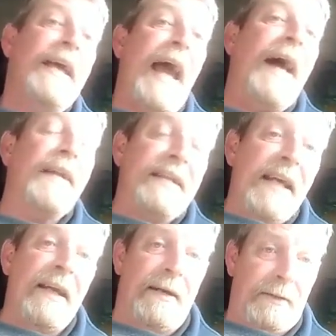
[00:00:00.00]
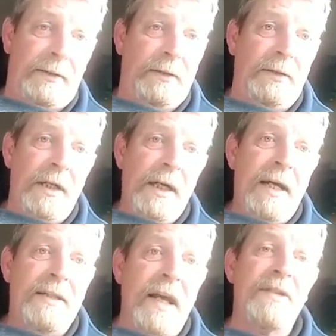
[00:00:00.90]
can't do that.
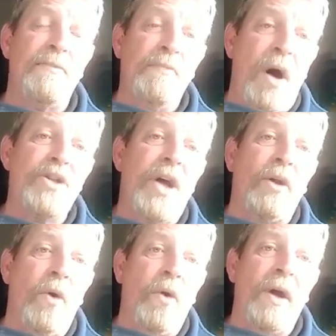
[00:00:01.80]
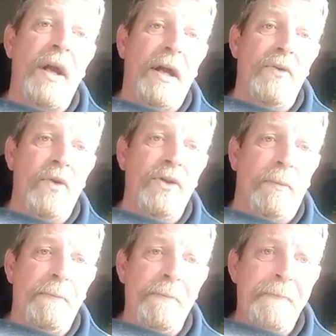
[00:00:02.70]
It takes much longer to get round
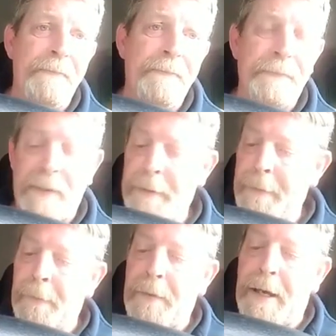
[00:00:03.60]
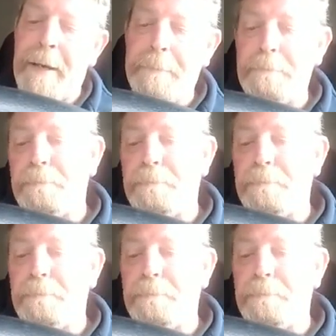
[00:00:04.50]
them. Okay.